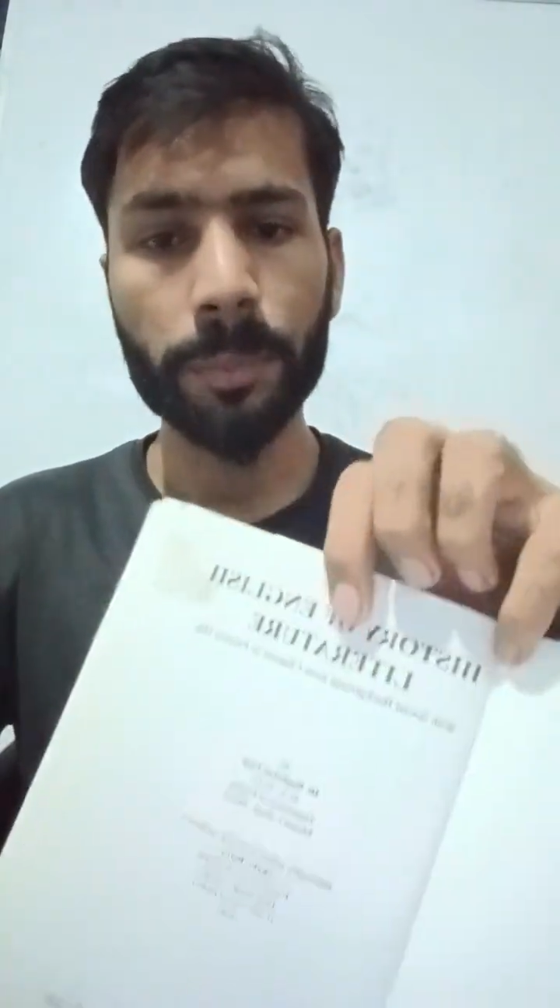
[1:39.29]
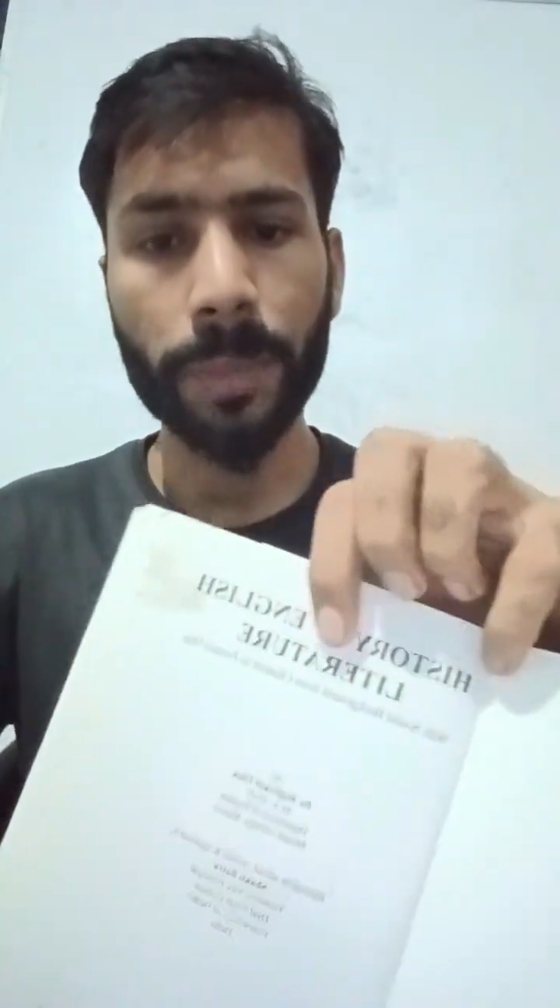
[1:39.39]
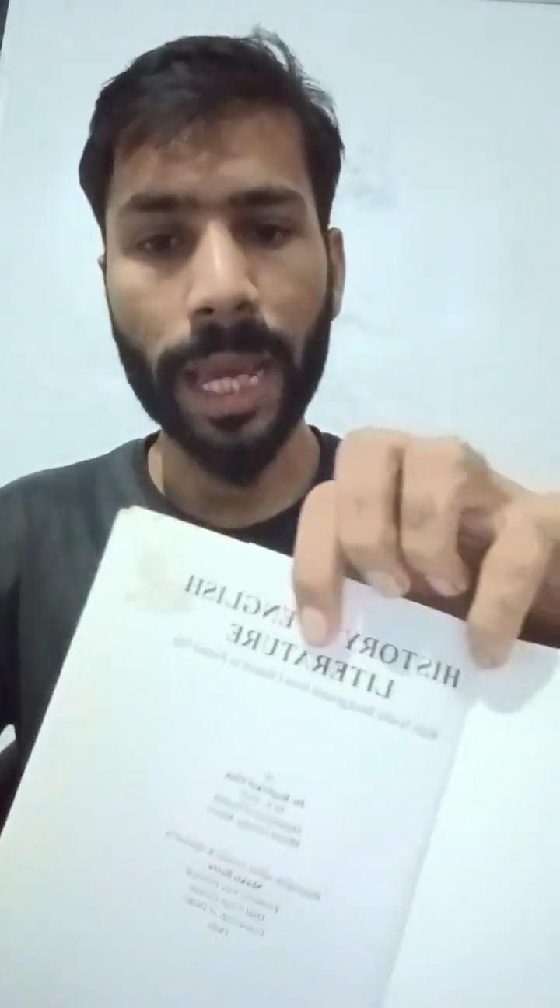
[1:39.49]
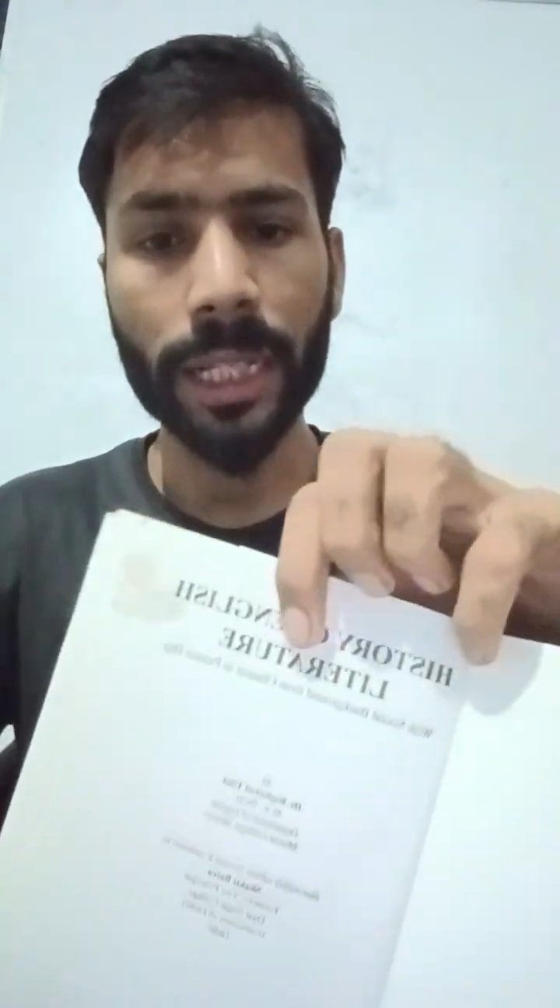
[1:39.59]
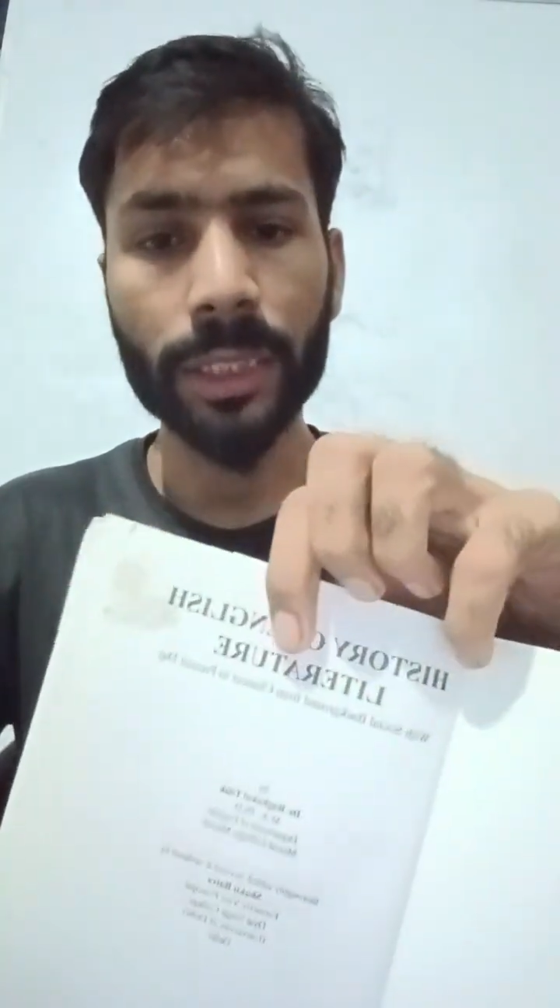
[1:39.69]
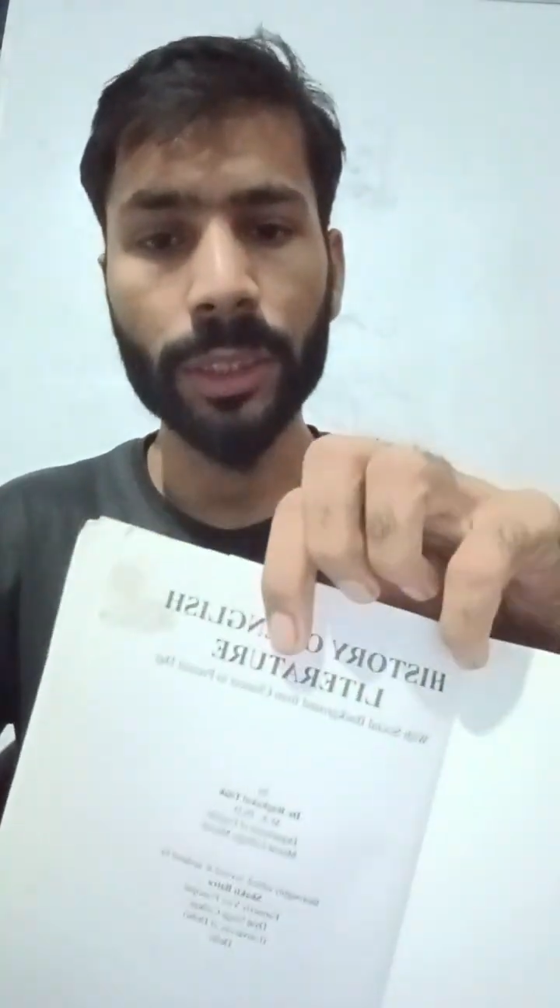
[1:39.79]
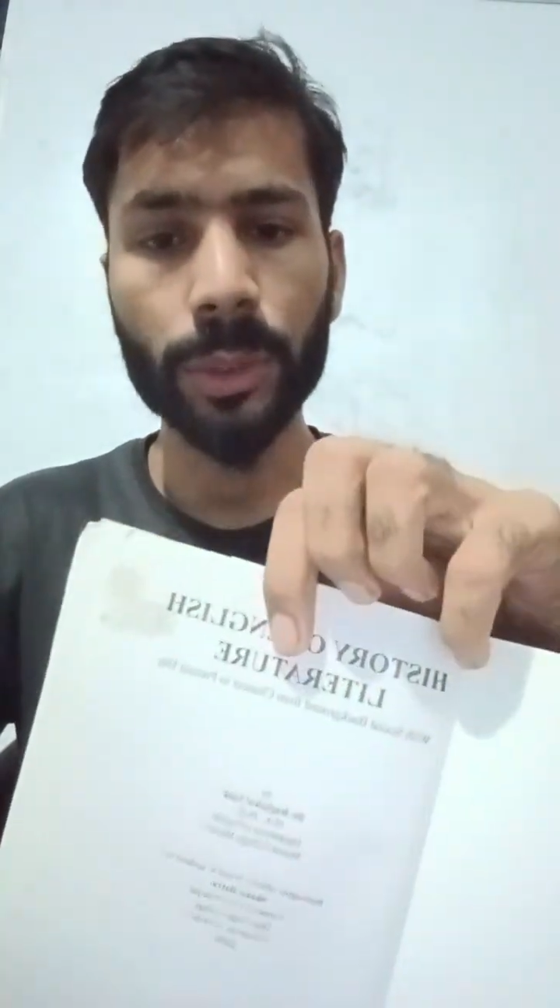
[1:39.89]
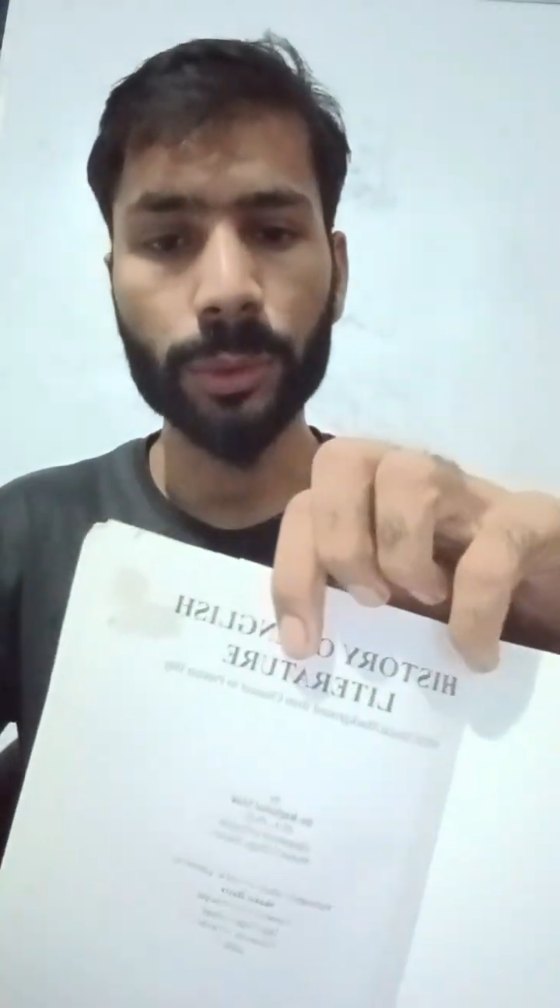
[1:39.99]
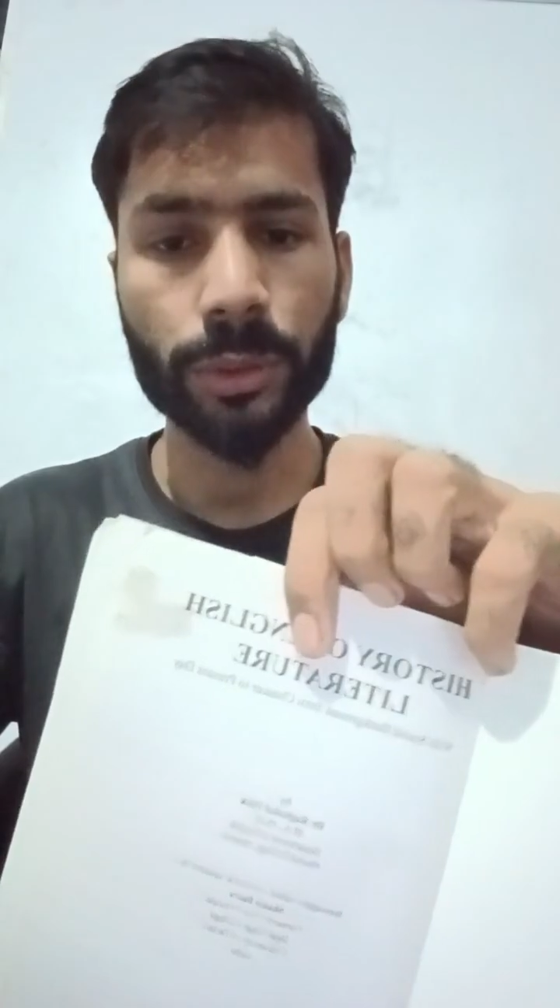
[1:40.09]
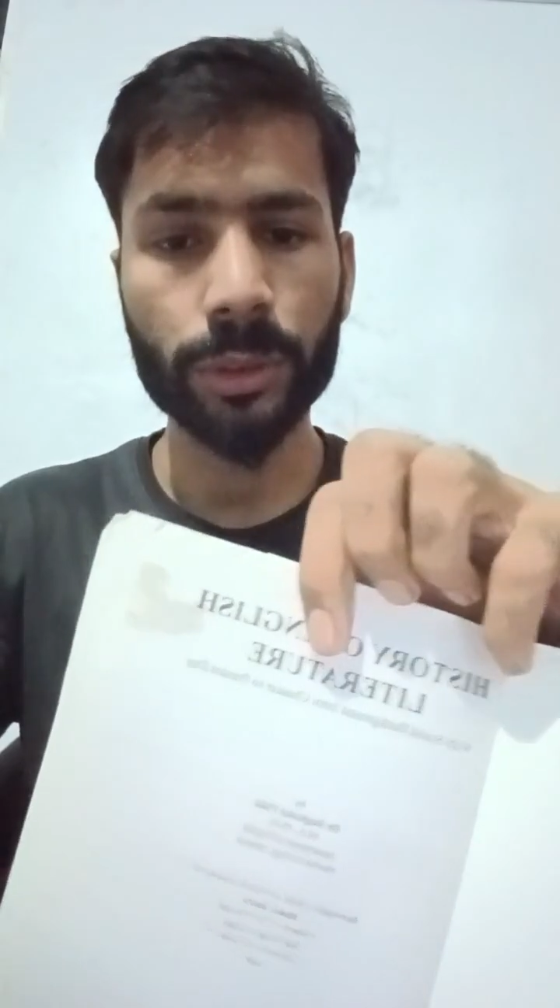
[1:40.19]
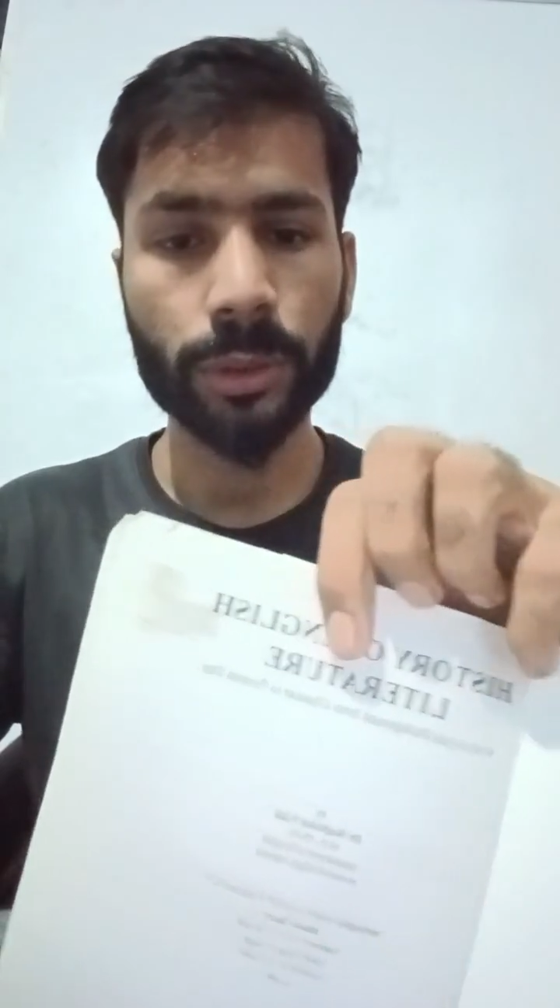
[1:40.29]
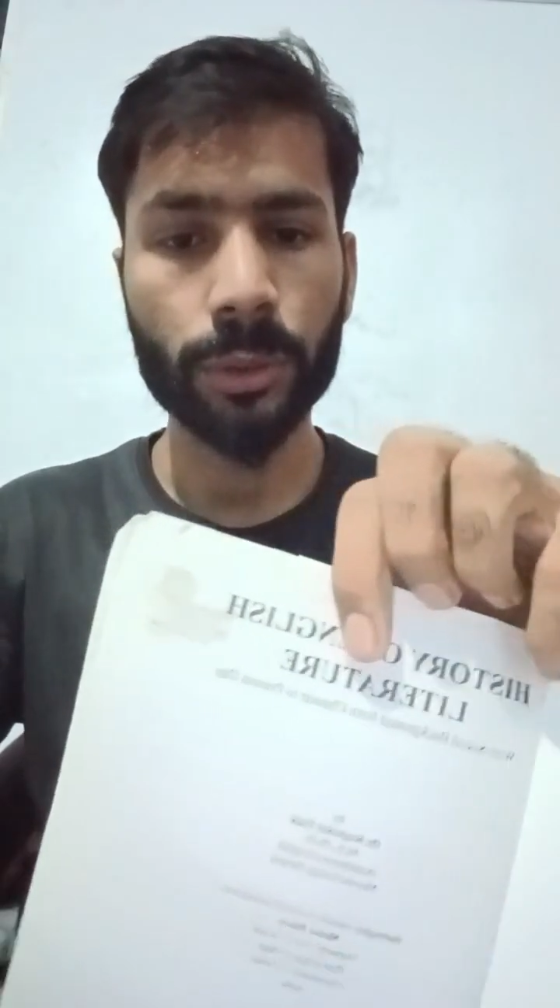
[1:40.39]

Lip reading: background.